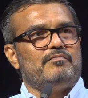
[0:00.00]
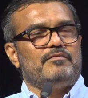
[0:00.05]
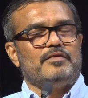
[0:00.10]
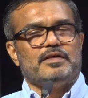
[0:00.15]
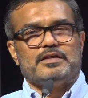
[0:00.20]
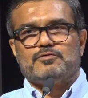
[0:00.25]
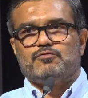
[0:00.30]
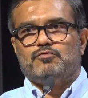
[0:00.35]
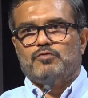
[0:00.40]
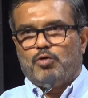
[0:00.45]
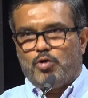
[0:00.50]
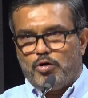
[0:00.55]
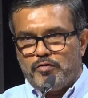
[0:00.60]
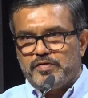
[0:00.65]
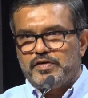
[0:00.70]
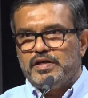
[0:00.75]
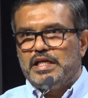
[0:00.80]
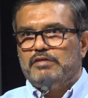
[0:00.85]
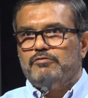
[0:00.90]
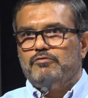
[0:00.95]
is
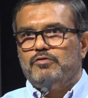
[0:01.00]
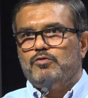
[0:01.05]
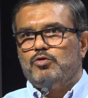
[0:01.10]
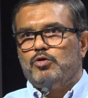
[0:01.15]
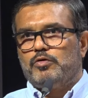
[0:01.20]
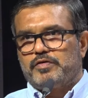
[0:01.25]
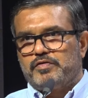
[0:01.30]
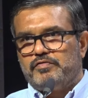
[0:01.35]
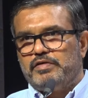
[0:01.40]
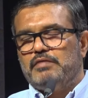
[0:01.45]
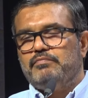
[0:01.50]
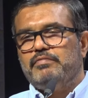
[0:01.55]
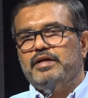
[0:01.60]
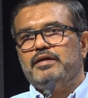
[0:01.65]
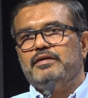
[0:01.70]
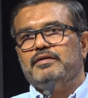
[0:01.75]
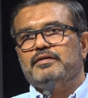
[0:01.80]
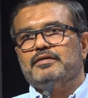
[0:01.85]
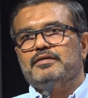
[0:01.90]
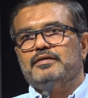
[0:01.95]
overwhelming,